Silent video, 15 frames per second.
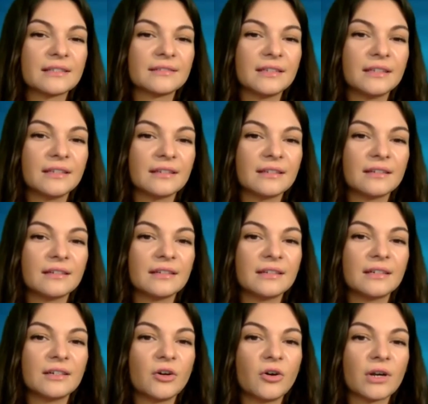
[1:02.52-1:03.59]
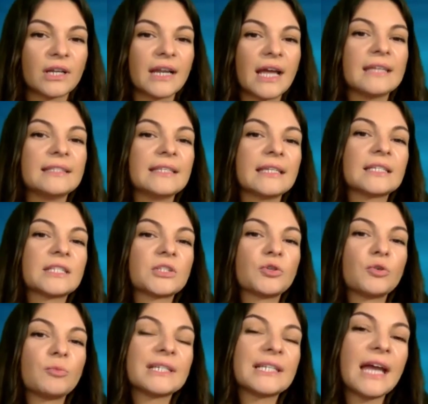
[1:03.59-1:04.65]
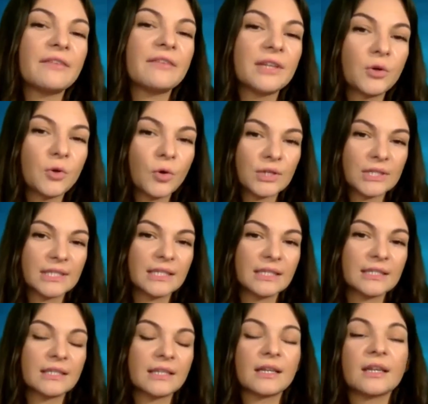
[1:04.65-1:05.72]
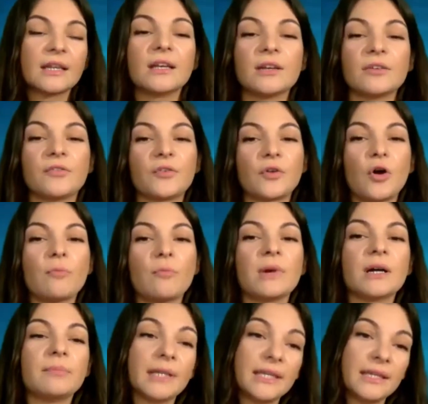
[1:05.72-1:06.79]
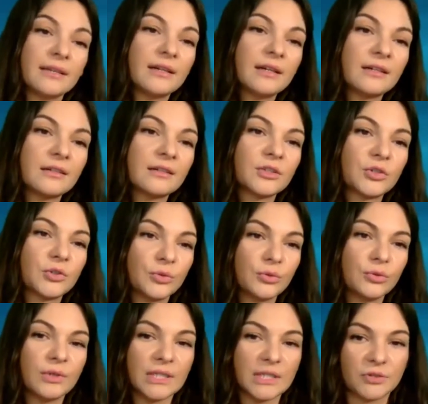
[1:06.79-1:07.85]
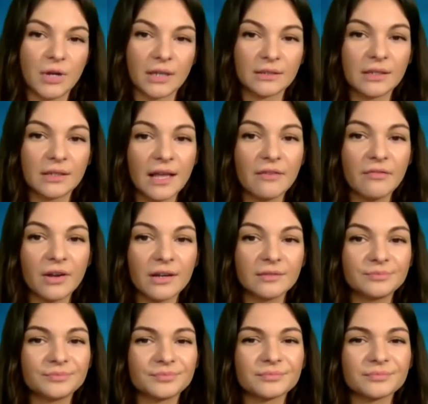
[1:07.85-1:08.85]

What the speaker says: in organizing scuba diving courses from beginner to instructor level.